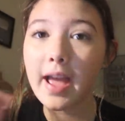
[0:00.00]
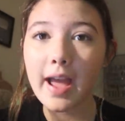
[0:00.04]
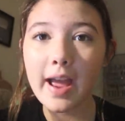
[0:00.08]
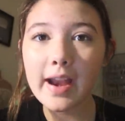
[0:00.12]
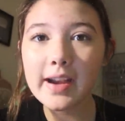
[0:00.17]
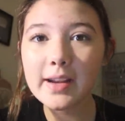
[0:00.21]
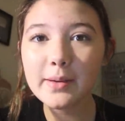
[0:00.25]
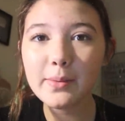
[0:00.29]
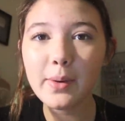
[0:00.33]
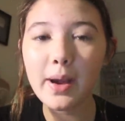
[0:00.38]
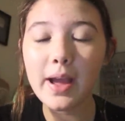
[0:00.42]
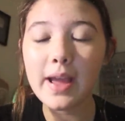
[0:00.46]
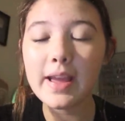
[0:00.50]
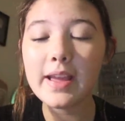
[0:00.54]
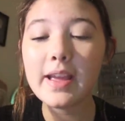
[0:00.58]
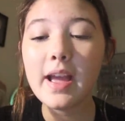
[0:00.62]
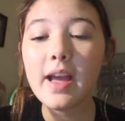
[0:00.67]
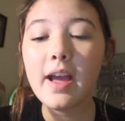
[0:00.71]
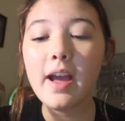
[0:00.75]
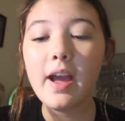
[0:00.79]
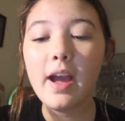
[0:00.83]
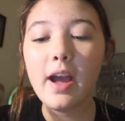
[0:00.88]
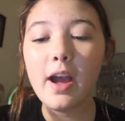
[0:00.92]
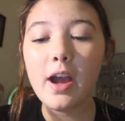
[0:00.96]
Anyway,
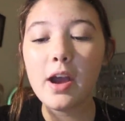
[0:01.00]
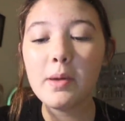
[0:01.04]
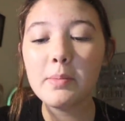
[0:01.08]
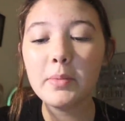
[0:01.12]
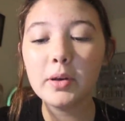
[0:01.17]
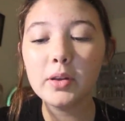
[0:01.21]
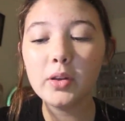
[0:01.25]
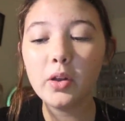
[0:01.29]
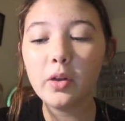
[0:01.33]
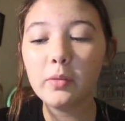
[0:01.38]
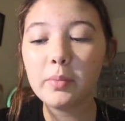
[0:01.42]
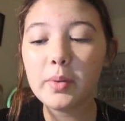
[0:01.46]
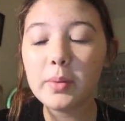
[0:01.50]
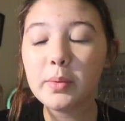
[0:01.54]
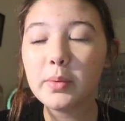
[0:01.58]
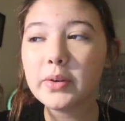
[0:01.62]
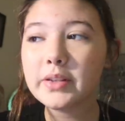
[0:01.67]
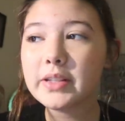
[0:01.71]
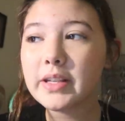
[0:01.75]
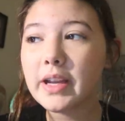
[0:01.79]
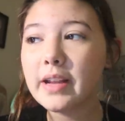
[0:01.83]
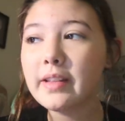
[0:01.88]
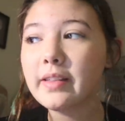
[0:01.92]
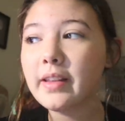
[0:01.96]
a lot of people
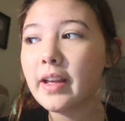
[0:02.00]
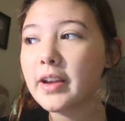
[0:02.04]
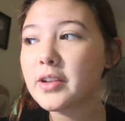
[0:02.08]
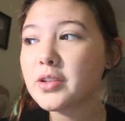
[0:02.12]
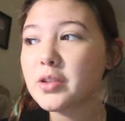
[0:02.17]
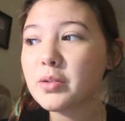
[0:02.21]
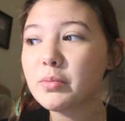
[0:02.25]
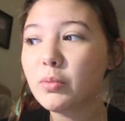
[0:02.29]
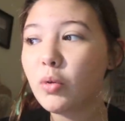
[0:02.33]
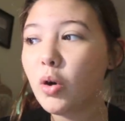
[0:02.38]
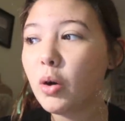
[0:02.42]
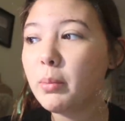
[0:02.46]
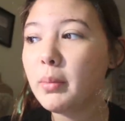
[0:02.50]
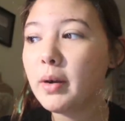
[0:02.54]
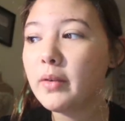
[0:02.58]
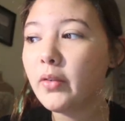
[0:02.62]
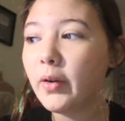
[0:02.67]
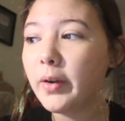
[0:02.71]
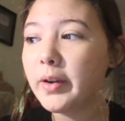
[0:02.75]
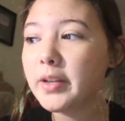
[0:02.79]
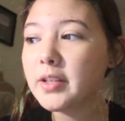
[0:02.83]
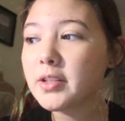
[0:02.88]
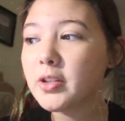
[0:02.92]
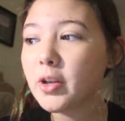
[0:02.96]
were saying that I should warm my
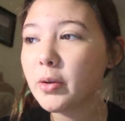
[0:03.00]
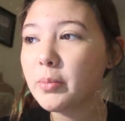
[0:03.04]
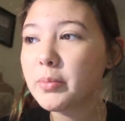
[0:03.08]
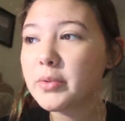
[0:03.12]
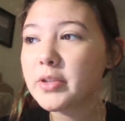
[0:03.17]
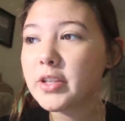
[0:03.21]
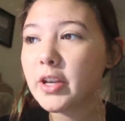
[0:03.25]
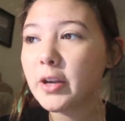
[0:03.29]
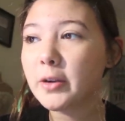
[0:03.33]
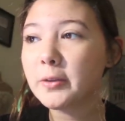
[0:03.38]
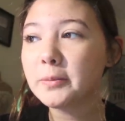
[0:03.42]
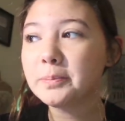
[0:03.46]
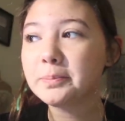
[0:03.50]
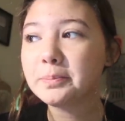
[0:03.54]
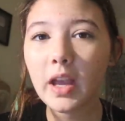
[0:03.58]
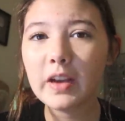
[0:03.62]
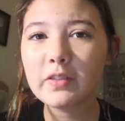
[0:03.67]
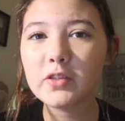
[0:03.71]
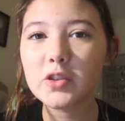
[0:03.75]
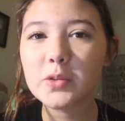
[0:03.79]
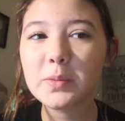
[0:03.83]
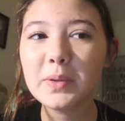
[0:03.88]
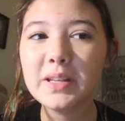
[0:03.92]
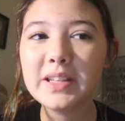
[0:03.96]
voice up, so
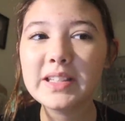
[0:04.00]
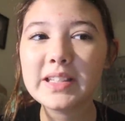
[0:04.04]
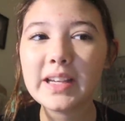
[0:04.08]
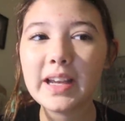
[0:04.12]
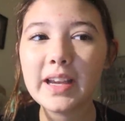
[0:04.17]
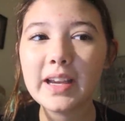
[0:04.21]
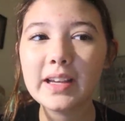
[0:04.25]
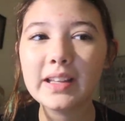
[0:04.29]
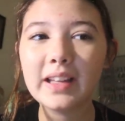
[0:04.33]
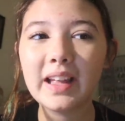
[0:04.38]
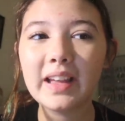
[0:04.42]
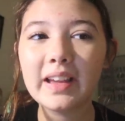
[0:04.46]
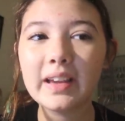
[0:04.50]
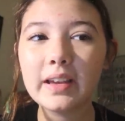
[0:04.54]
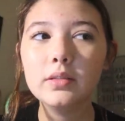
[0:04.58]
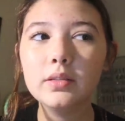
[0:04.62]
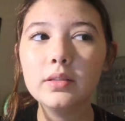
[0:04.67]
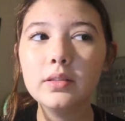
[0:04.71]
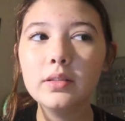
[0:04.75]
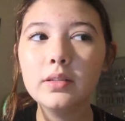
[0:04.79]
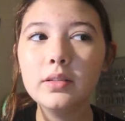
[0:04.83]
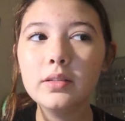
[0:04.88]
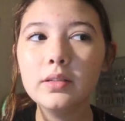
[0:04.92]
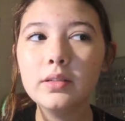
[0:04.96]
I've just been sat here like
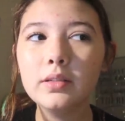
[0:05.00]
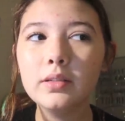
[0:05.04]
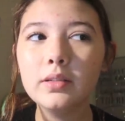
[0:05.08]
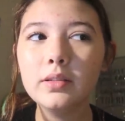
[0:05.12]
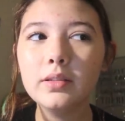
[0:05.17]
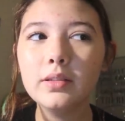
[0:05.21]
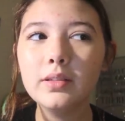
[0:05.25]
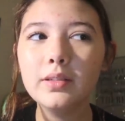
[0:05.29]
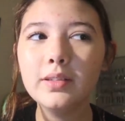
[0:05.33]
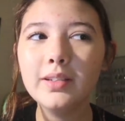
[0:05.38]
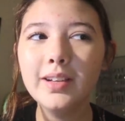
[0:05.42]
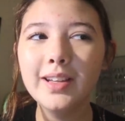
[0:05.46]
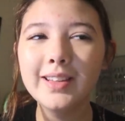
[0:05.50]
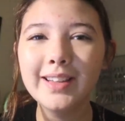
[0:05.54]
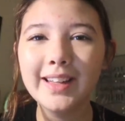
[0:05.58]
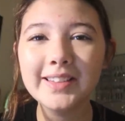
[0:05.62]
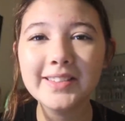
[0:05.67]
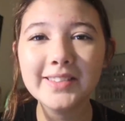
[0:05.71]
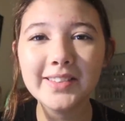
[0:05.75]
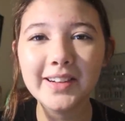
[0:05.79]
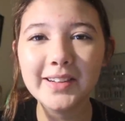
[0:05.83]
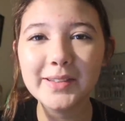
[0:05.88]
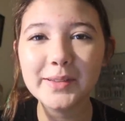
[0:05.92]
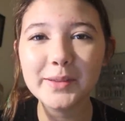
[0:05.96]

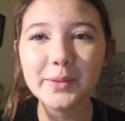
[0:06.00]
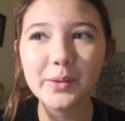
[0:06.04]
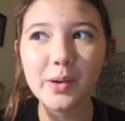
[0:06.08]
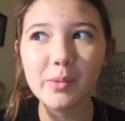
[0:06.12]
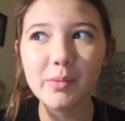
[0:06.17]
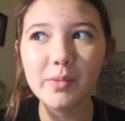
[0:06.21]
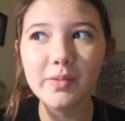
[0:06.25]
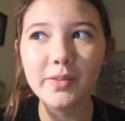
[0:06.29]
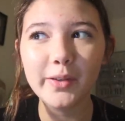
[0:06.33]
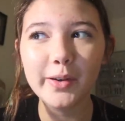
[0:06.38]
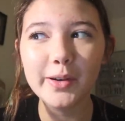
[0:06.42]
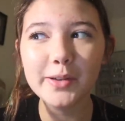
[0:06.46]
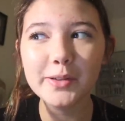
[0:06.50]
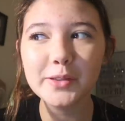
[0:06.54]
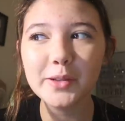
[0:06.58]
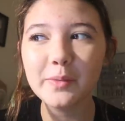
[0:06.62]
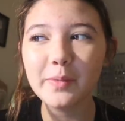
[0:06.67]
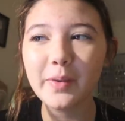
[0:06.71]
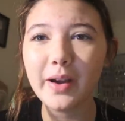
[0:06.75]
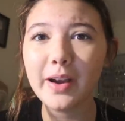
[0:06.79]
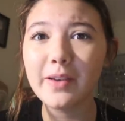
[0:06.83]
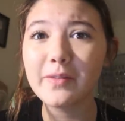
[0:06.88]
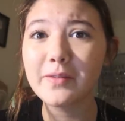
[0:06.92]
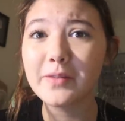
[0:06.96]
like trying to warm my voice
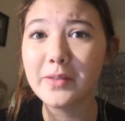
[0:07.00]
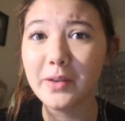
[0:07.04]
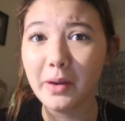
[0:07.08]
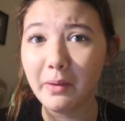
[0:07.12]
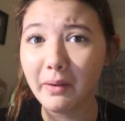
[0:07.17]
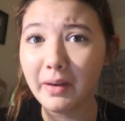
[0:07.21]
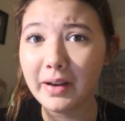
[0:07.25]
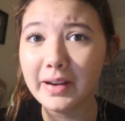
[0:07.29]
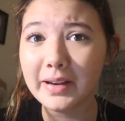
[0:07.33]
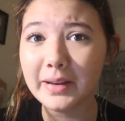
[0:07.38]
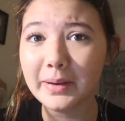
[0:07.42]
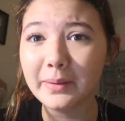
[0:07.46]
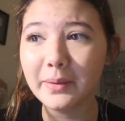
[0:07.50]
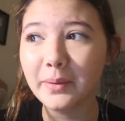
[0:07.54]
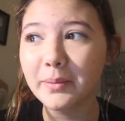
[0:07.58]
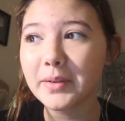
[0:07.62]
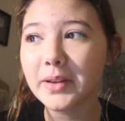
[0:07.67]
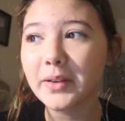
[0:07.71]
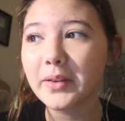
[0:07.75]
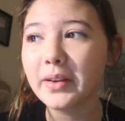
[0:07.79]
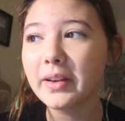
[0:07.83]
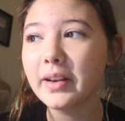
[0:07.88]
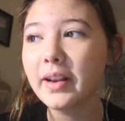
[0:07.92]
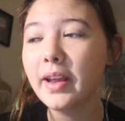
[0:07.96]
up. I have no idea what I'm
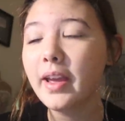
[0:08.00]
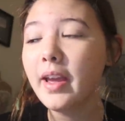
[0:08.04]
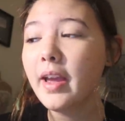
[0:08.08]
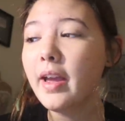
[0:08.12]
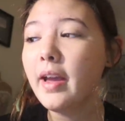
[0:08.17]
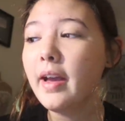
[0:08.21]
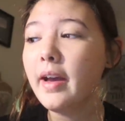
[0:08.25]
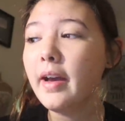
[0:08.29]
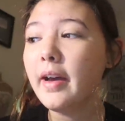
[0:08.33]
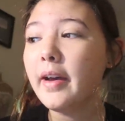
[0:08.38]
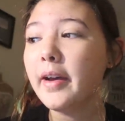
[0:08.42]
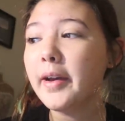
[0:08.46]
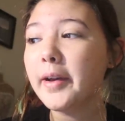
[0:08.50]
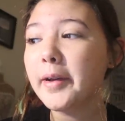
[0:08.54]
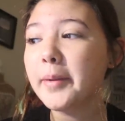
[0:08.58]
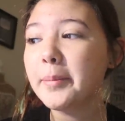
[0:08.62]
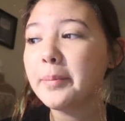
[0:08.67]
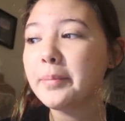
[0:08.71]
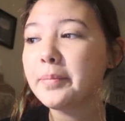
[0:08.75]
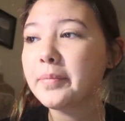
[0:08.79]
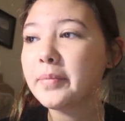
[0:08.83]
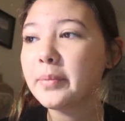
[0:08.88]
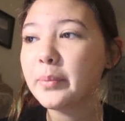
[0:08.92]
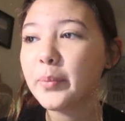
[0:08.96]

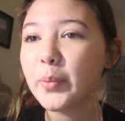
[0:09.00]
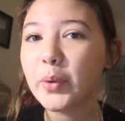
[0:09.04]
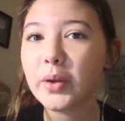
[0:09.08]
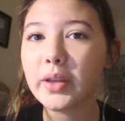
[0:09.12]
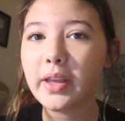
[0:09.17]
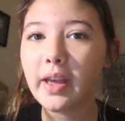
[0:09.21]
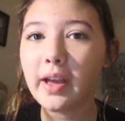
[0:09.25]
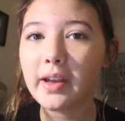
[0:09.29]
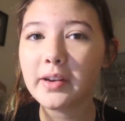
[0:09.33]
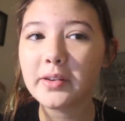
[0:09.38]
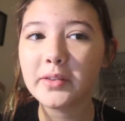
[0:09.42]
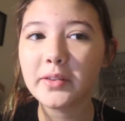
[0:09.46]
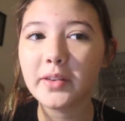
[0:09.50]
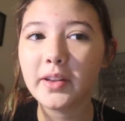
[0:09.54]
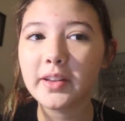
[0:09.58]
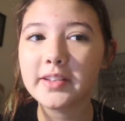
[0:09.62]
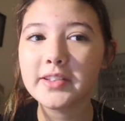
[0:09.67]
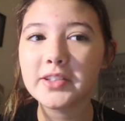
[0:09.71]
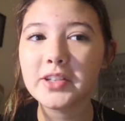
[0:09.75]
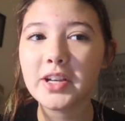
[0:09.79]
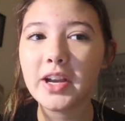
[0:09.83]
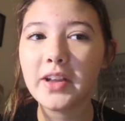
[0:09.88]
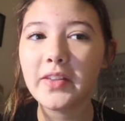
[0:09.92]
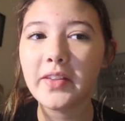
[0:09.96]
doing, but yeah, I just like
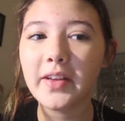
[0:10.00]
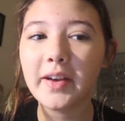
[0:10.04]
to share